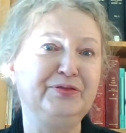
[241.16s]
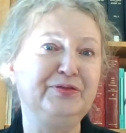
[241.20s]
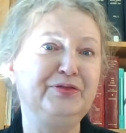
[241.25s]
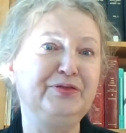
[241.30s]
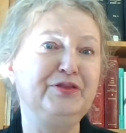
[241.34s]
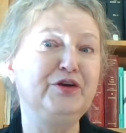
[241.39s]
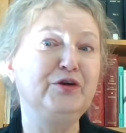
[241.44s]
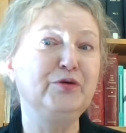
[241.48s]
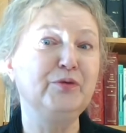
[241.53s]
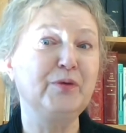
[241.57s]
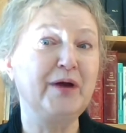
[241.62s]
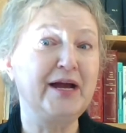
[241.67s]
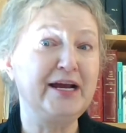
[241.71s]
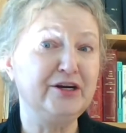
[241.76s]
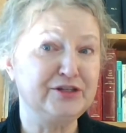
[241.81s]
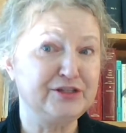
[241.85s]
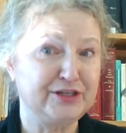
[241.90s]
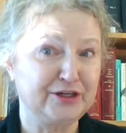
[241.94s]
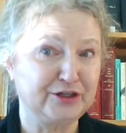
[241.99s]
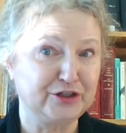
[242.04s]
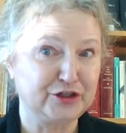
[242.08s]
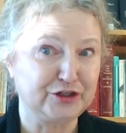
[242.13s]
The greater
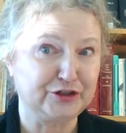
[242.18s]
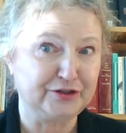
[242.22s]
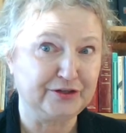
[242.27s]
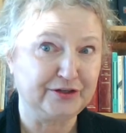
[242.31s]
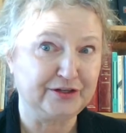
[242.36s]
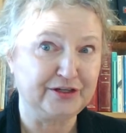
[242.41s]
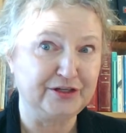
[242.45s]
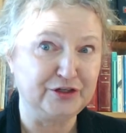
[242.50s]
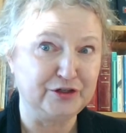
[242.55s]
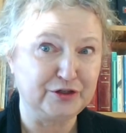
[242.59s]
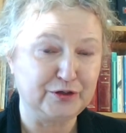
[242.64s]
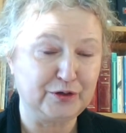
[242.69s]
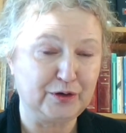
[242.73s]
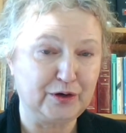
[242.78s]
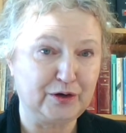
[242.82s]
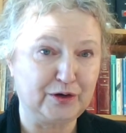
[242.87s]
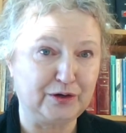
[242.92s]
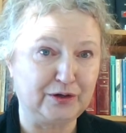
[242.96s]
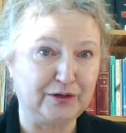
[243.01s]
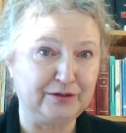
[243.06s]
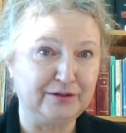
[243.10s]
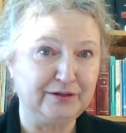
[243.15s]
social
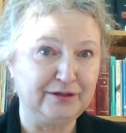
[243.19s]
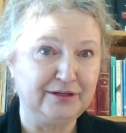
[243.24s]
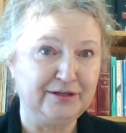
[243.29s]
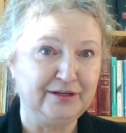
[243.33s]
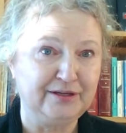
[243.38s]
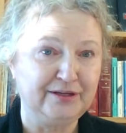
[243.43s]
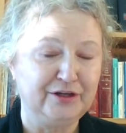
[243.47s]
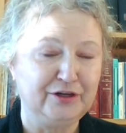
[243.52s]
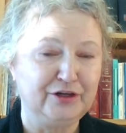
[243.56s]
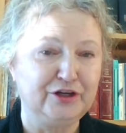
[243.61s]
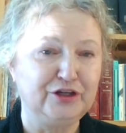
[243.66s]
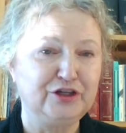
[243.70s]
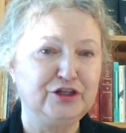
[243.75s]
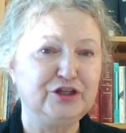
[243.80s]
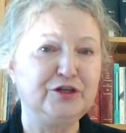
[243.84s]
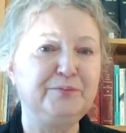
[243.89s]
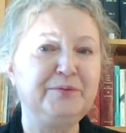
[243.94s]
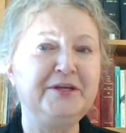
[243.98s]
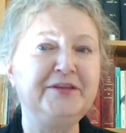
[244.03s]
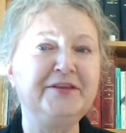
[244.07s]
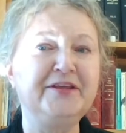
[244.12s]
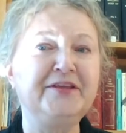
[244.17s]
control
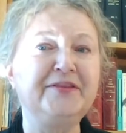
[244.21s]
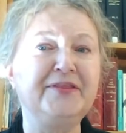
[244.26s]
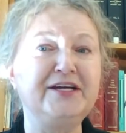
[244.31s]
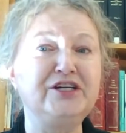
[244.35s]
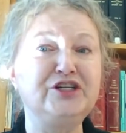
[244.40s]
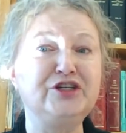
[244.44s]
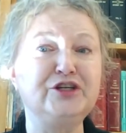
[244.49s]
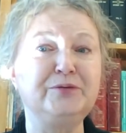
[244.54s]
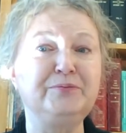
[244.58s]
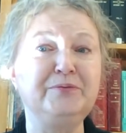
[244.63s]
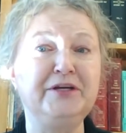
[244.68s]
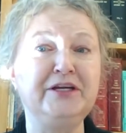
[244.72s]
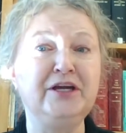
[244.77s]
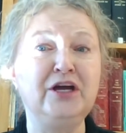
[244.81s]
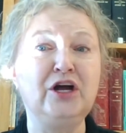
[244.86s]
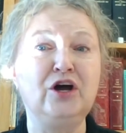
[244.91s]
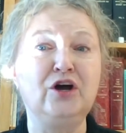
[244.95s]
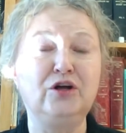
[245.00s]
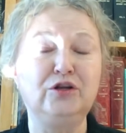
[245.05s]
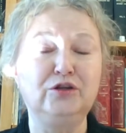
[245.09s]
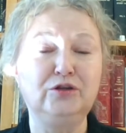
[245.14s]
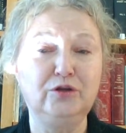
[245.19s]
should be that they should be
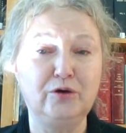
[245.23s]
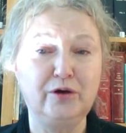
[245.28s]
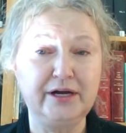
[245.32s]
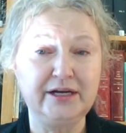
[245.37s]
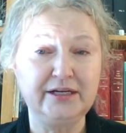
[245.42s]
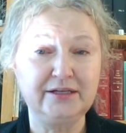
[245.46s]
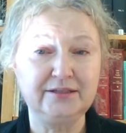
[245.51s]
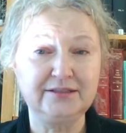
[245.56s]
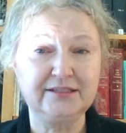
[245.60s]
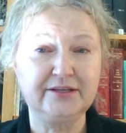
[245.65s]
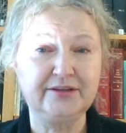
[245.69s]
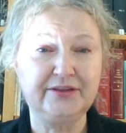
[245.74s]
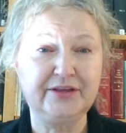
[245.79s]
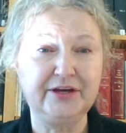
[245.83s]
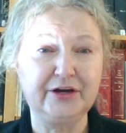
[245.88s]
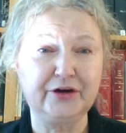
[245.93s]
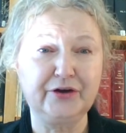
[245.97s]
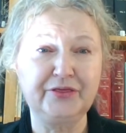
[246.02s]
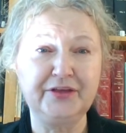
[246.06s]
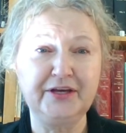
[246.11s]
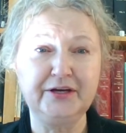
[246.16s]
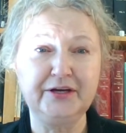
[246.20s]
loyal to
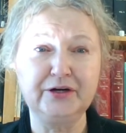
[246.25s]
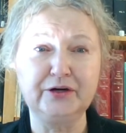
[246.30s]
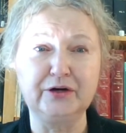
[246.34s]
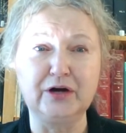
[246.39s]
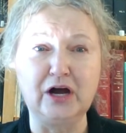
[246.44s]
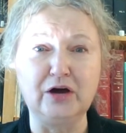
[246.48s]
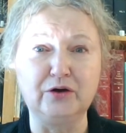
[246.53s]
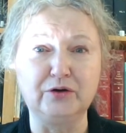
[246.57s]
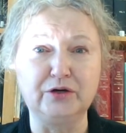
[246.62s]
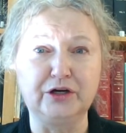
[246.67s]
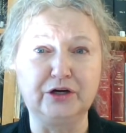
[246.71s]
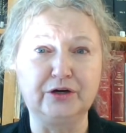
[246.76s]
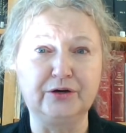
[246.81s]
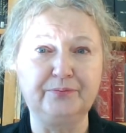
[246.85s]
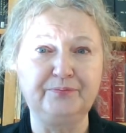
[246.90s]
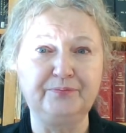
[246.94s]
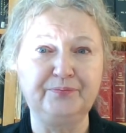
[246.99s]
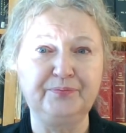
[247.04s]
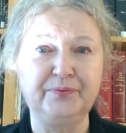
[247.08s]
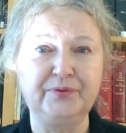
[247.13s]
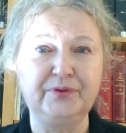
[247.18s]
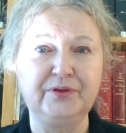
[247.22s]
their theater owner
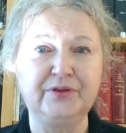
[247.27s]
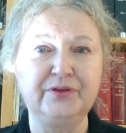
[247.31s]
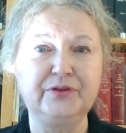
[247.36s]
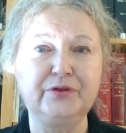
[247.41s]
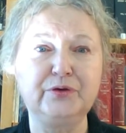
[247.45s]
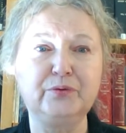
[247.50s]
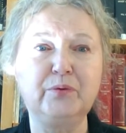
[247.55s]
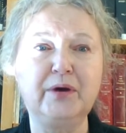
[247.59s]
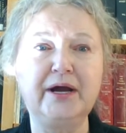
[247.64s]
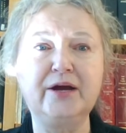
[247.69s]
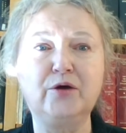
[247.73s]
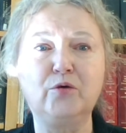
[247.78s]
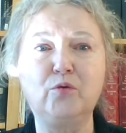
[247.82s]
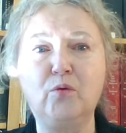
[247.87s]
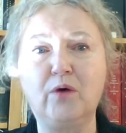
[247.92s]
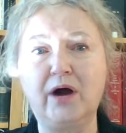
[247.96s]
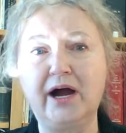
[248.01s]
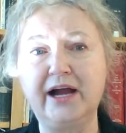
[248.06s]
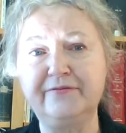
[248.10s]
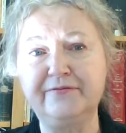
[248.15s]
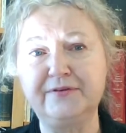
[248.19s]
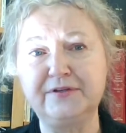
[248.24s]
the way a
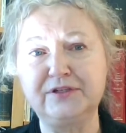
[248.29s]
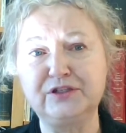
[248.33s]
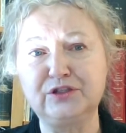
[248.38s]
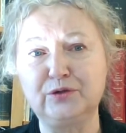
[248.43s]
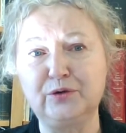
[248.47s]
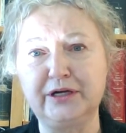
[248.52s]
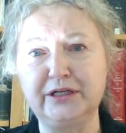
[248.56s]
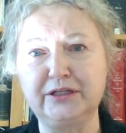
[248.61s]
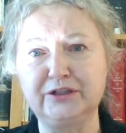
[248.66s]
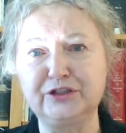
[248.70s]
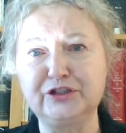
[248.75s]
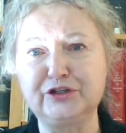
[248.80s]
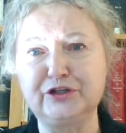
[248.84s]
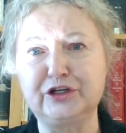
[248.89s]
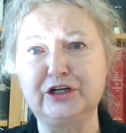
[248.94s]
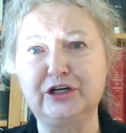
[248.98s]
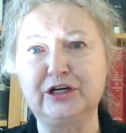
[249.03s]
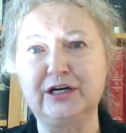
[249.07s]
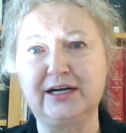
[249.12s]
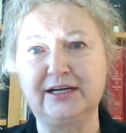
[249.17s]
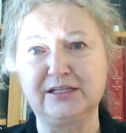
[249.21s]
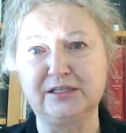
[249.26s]
wife is loyal to
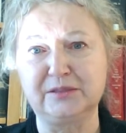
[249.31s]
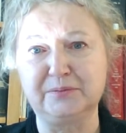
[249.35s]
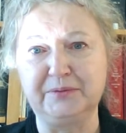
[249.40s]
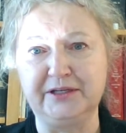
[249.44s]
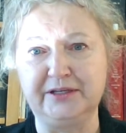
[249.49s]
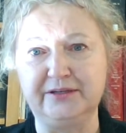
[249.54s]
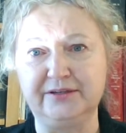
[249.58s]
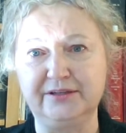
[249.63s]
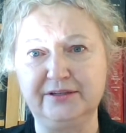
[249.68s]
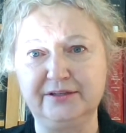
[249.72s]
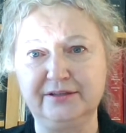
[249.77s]
her husband.